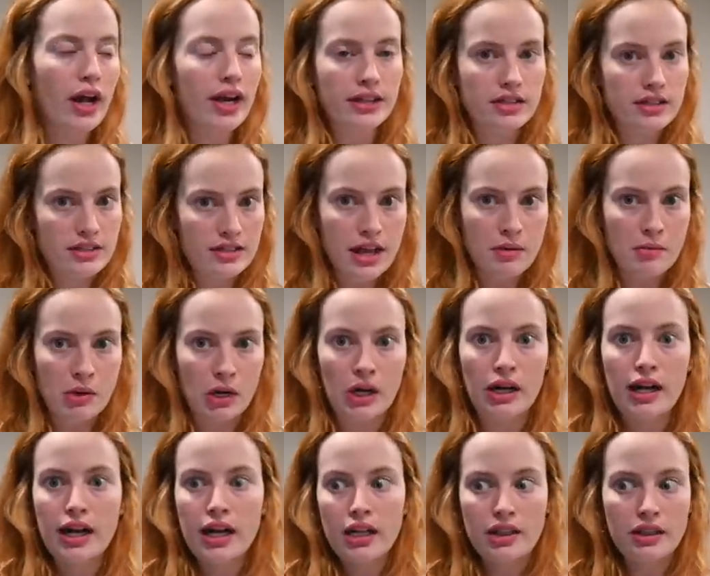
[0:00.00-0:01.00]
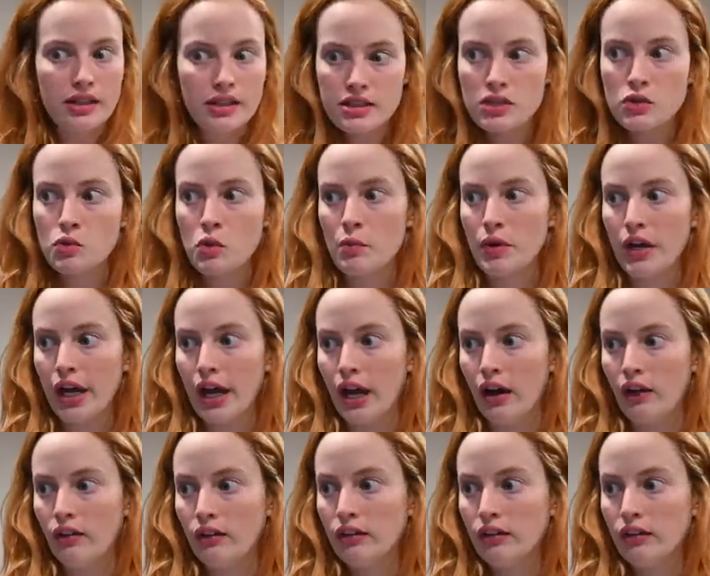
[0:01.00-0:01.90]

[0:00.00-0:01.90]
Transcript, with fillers: And in the summer, this is when we go.